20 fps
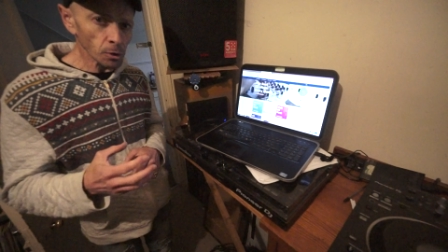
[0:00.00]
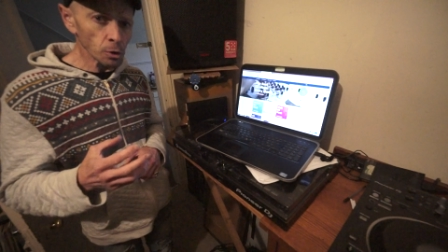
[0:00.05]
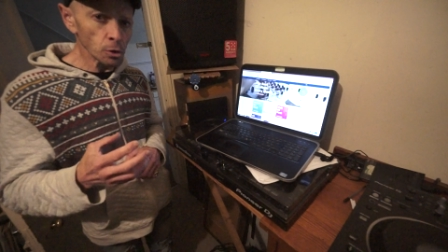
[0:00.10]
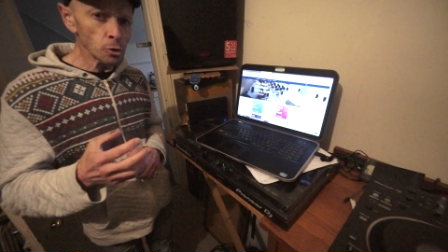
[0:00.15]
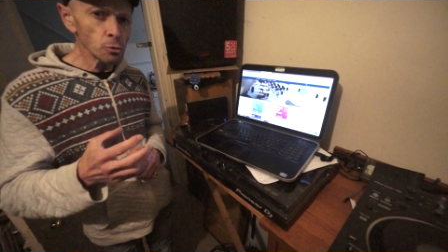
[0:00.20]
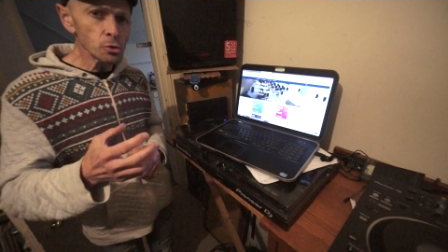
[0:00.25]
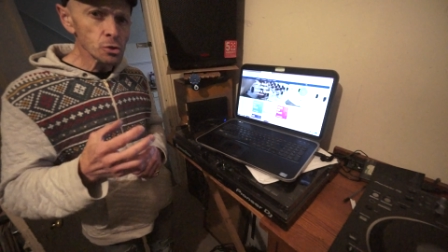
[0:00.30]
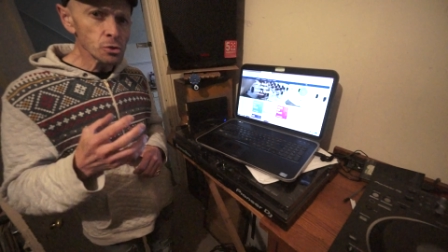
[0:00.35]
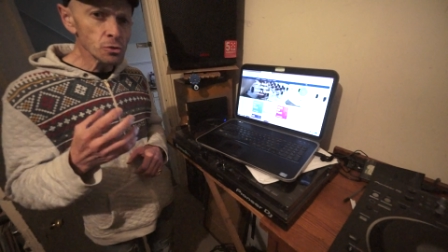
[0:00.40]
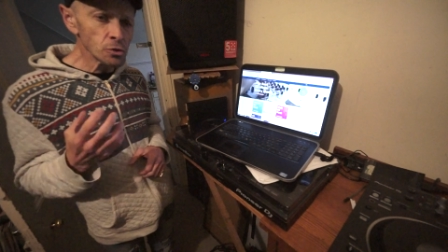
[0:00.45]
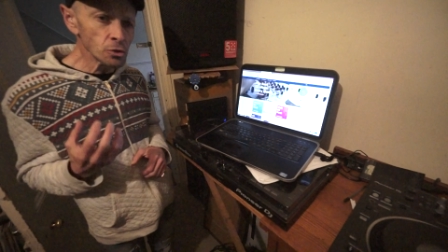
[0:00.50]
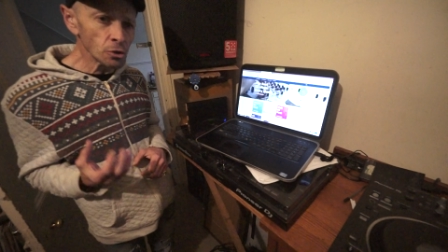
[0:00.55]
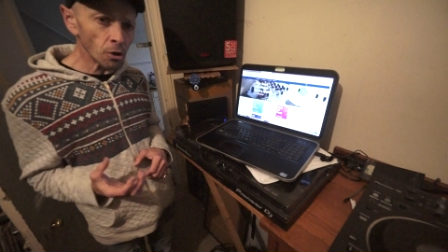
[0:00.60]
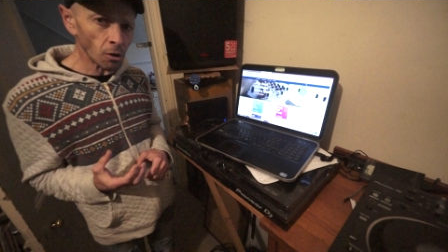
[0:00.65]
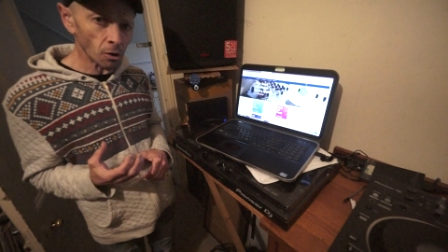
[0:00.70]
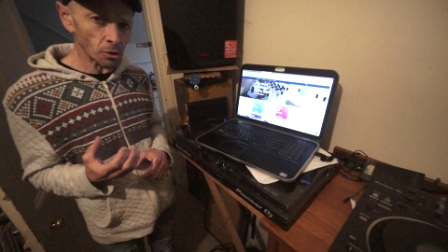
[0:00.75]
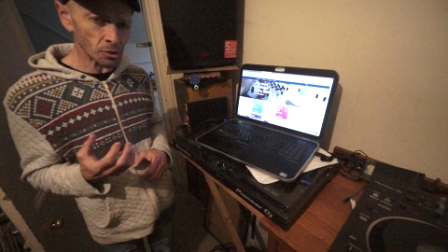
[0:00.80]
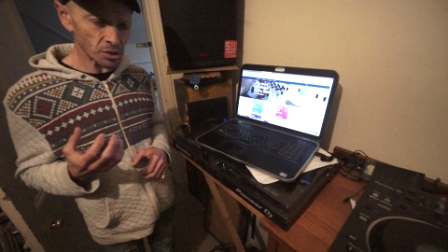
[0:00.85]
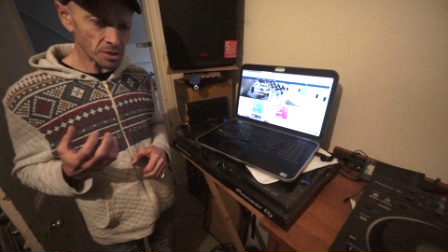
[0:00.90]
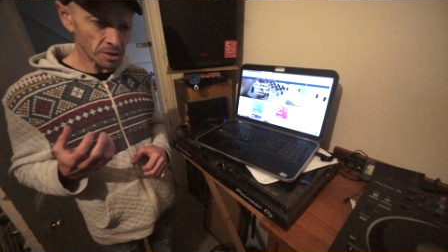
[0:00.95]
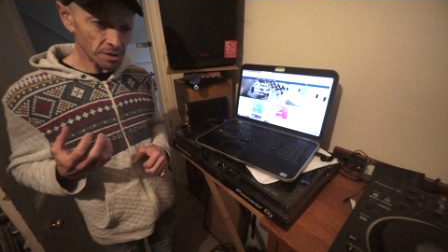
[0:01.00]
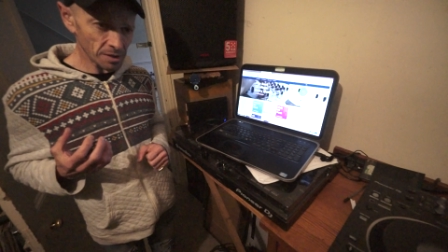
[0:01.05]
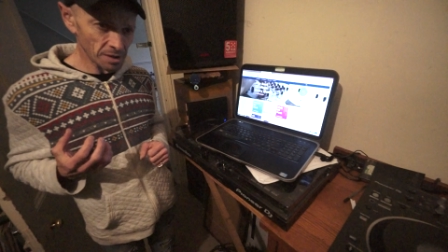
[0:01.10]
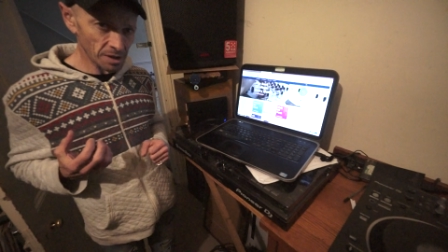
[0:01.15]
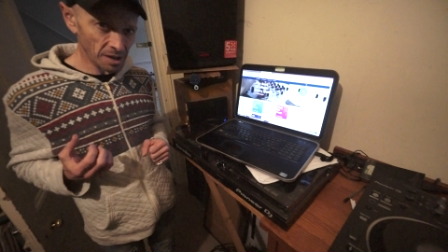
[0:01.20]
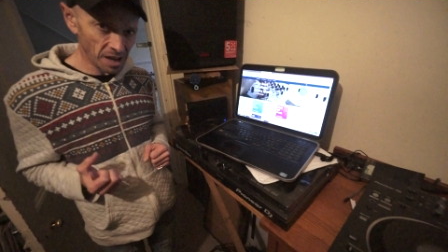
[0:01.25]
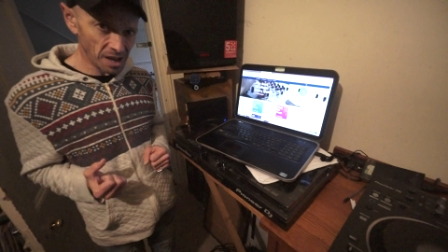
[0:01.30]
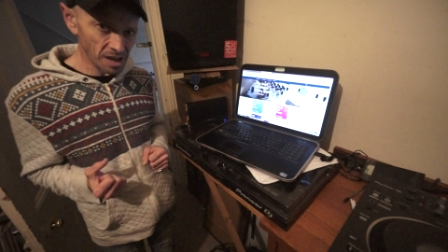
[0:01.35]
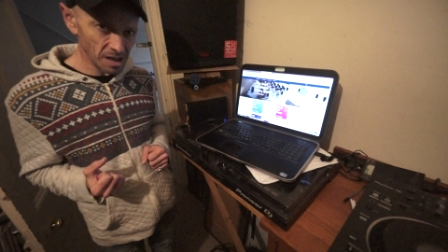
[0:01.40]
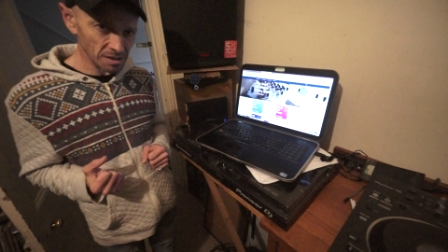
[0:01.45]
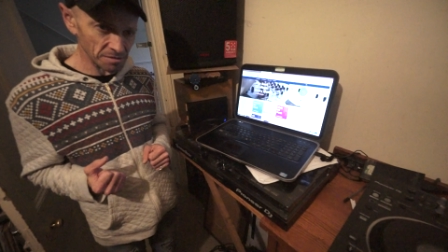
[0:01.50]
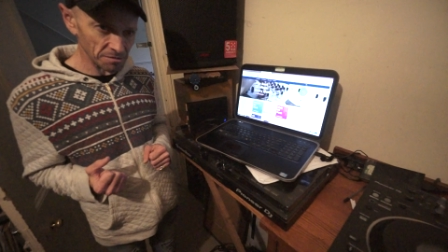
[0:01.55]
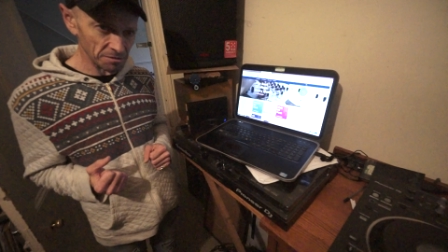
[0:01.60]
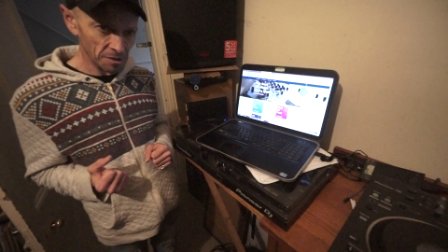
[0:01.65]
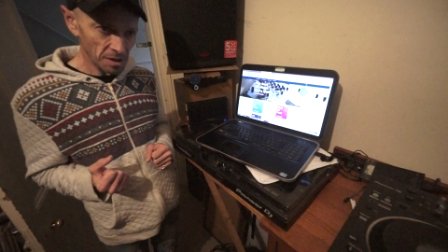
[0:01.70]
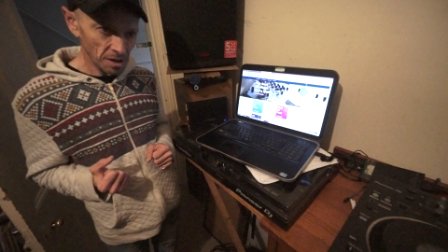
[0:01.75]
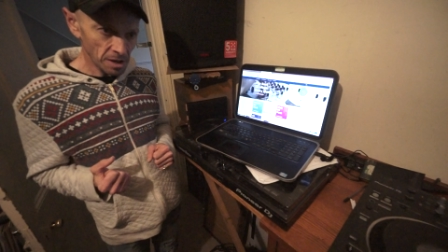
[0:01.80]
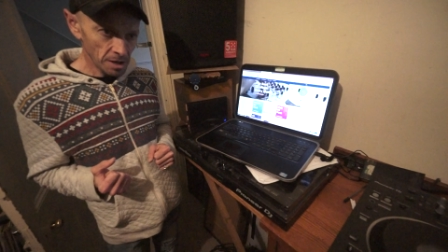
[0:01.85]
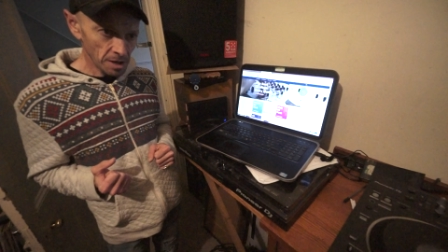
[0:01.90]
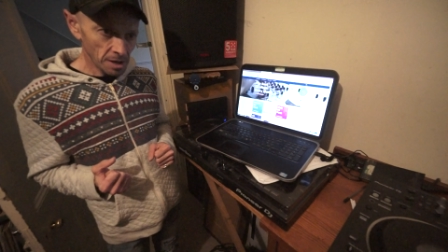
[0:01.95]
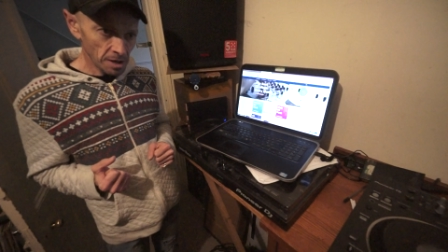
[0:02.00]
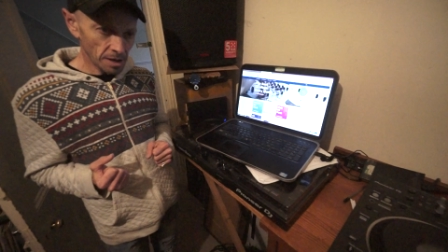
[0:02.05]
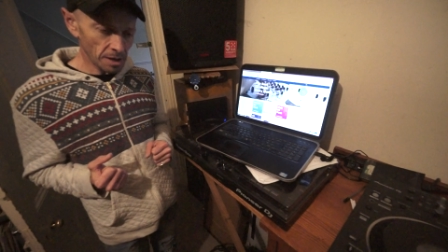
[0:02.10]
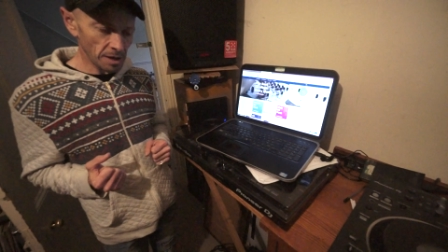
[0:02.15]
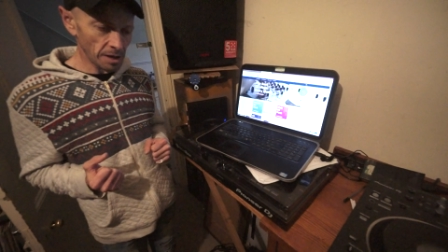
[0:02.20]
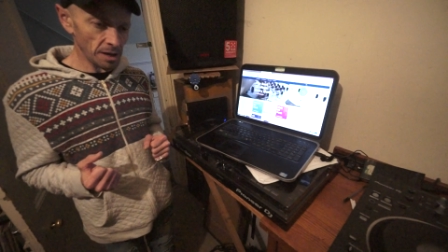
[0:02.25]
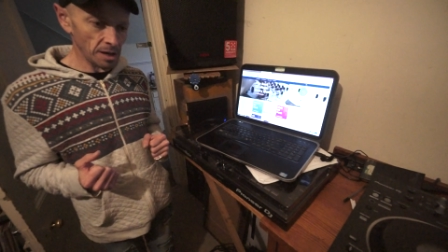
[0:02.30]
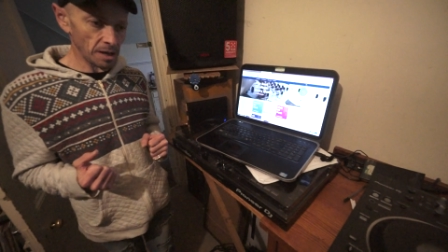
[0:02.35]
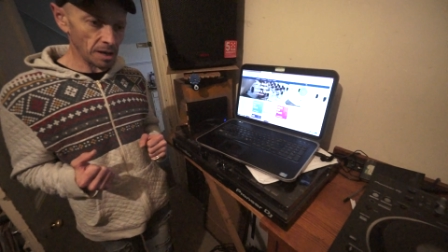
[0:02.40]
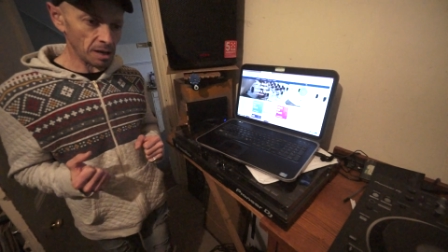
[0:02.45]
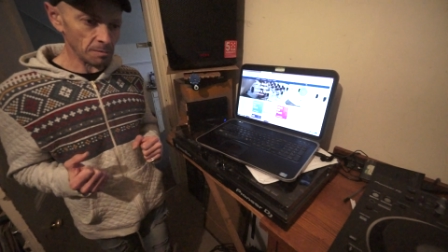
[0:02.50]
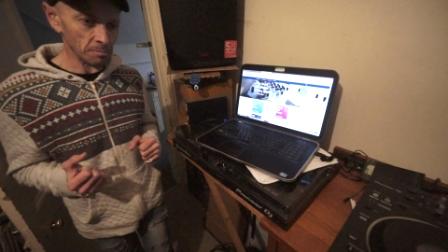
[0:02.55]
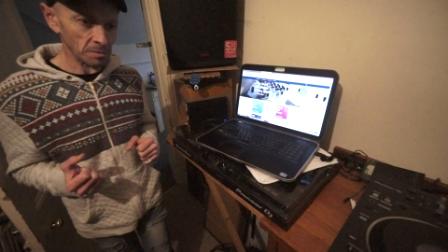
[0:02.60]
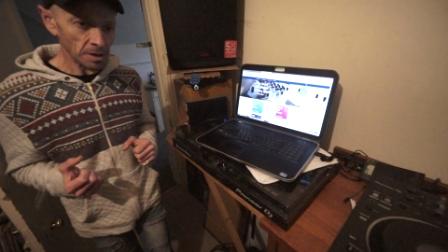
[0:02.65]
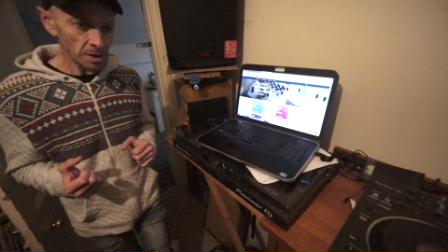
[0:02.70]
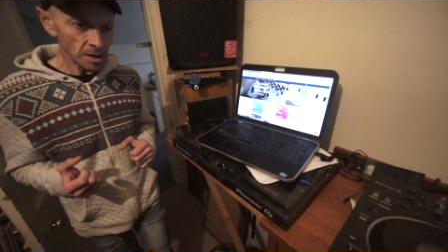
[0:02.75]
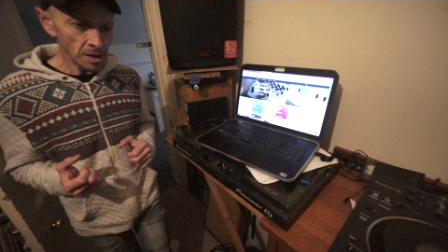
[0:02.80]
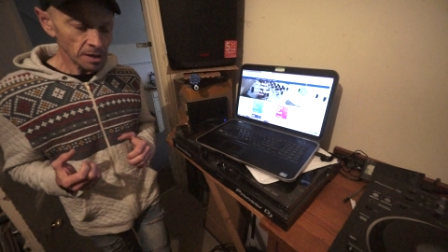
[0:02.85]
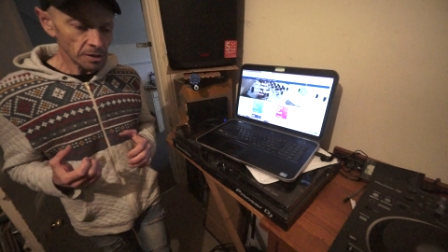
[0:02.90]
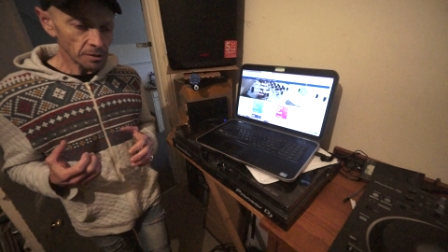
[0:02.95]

who do not have um,